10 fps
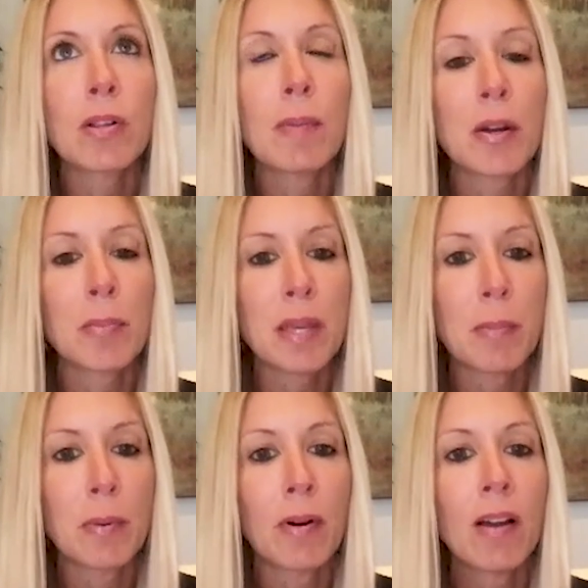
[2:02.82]
amount of
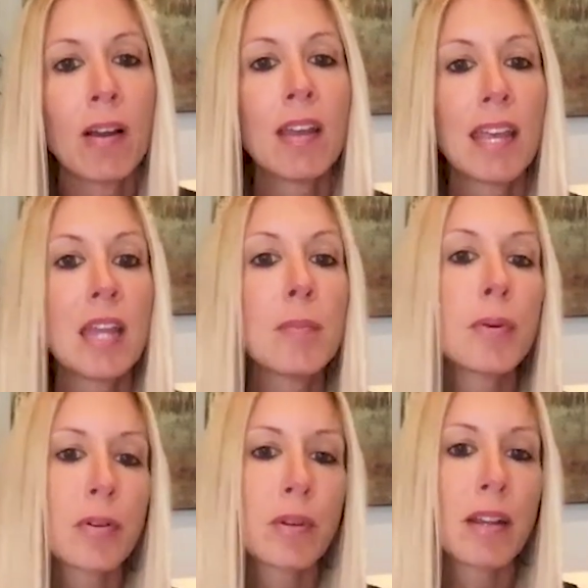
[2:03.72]
people in
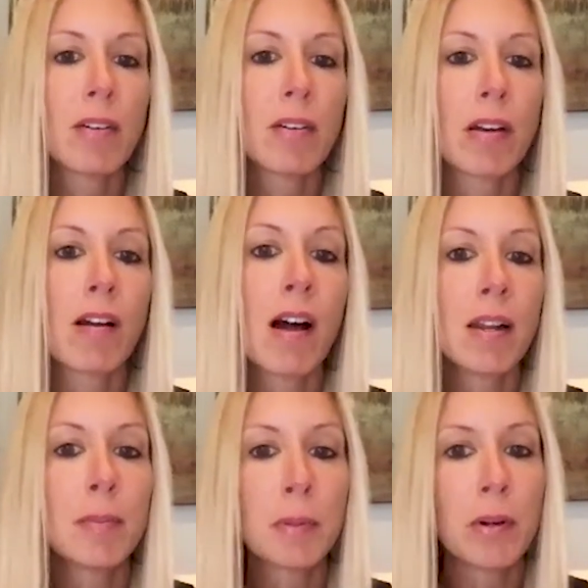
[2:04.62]
Puerto Rico that are
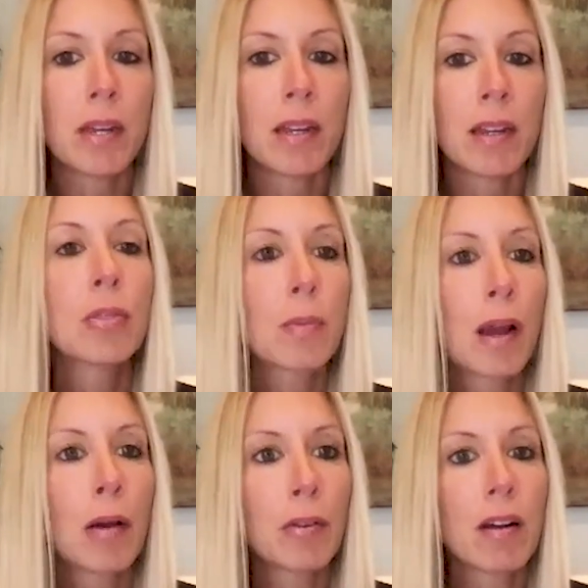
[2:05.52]
unemployed
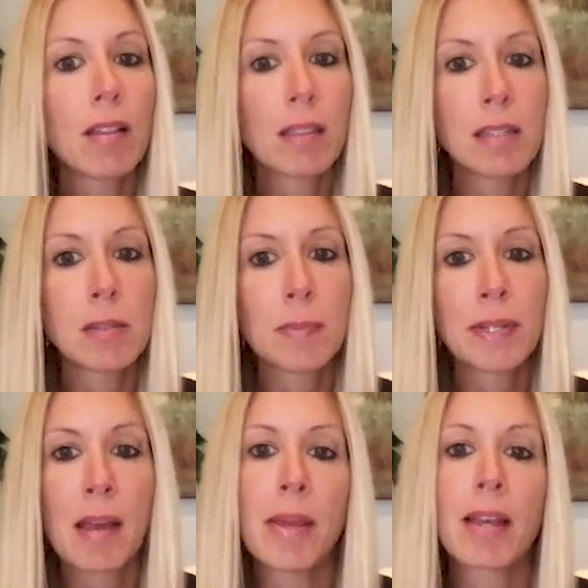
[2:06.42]
throughout this
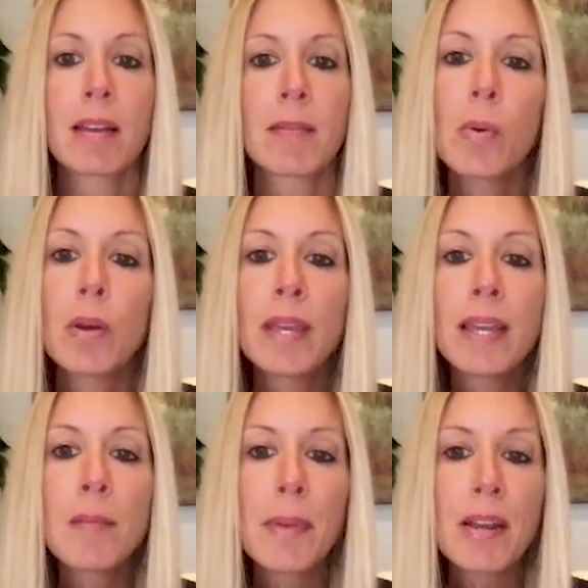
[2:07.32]
pandemic. When we
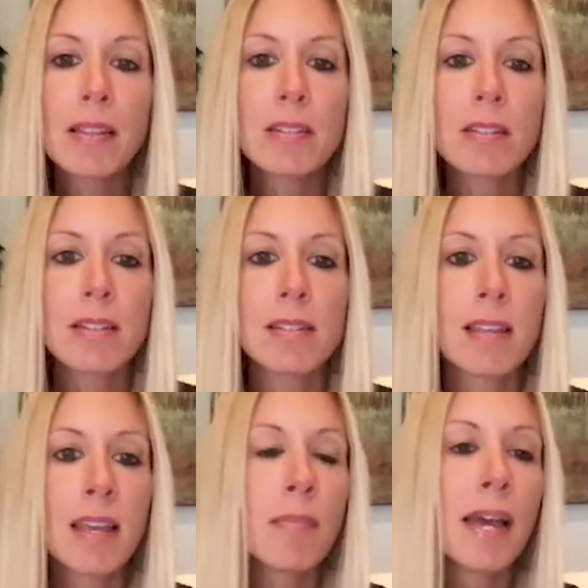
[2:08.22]
compare this to the
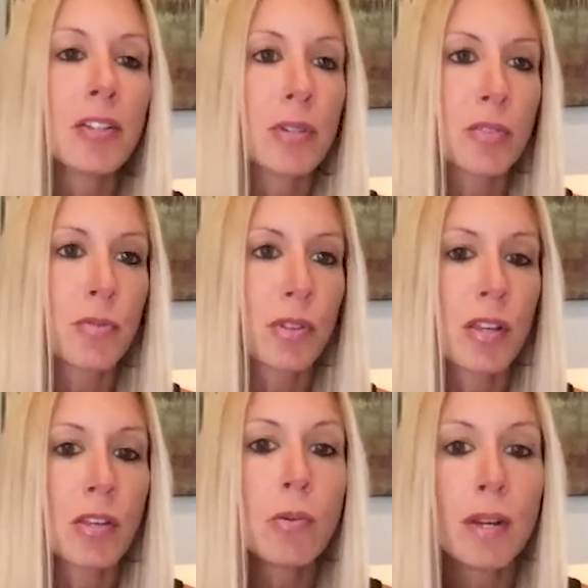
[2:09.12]
same metrics for the
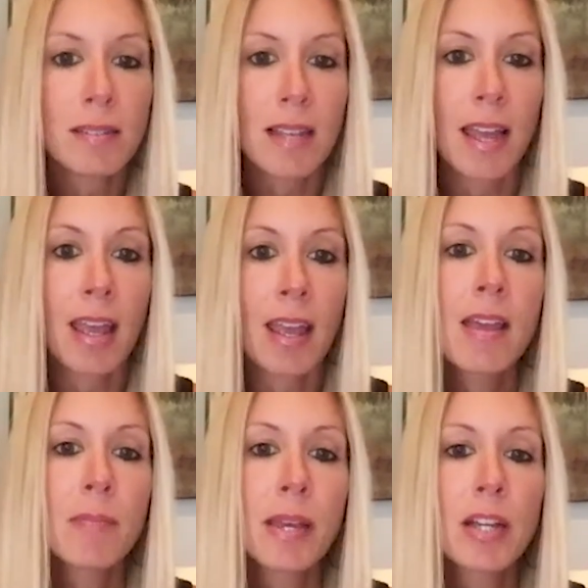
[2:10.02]
USA,
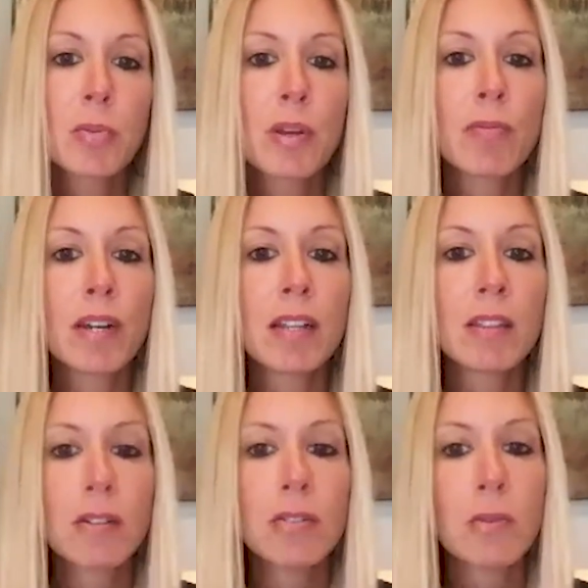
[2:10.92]
because we are running
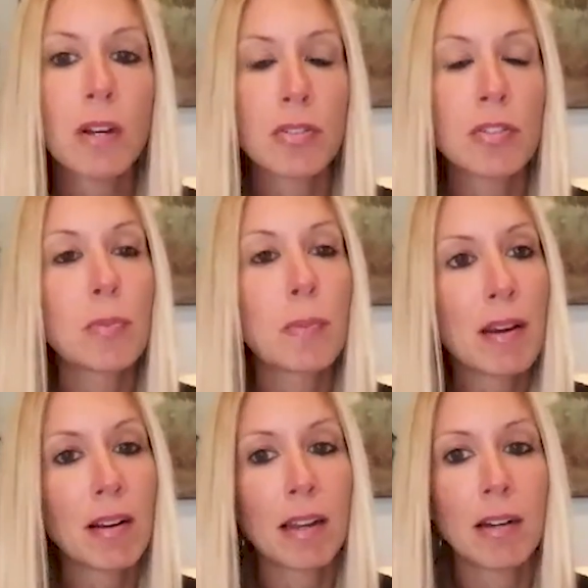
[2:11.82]
those questions
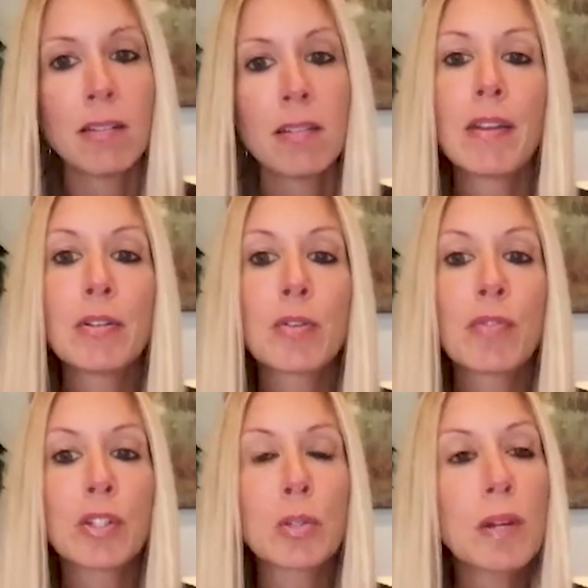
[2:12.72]
parallel, there is over
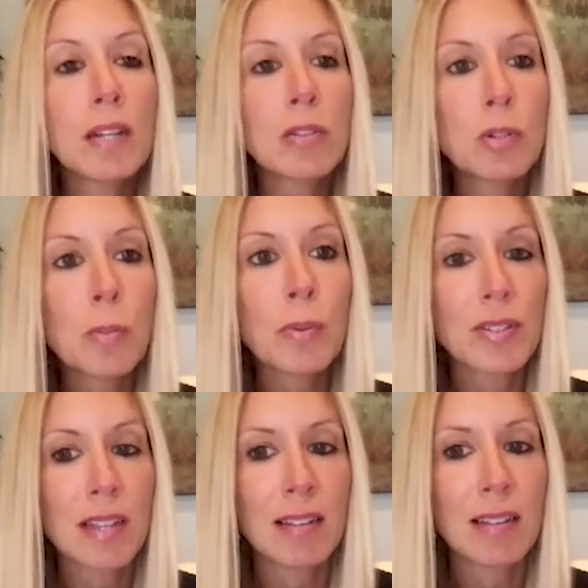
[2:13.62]
a
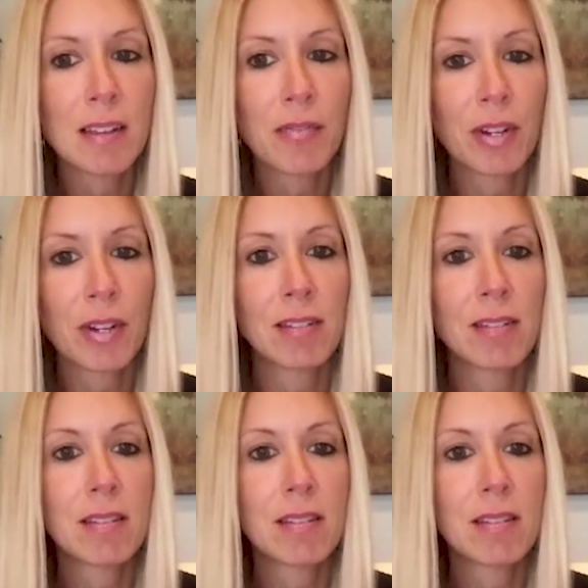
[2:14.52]
22% difference